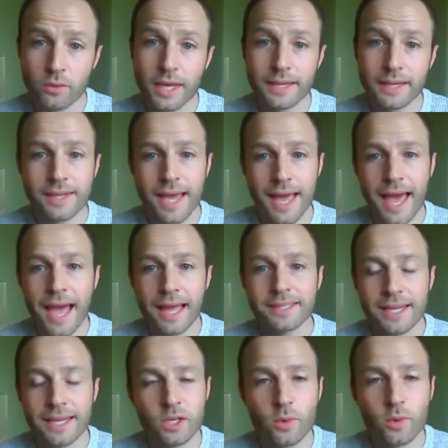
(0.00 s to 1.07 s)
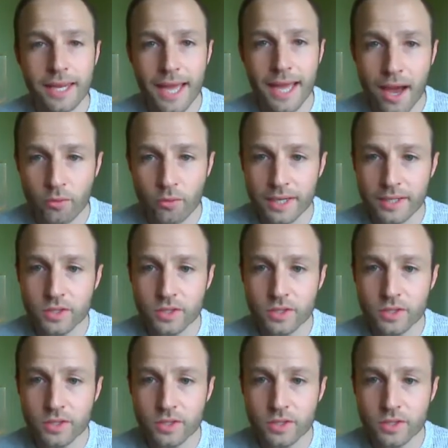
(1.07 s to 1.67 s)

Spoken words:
That's @NUA Outreach.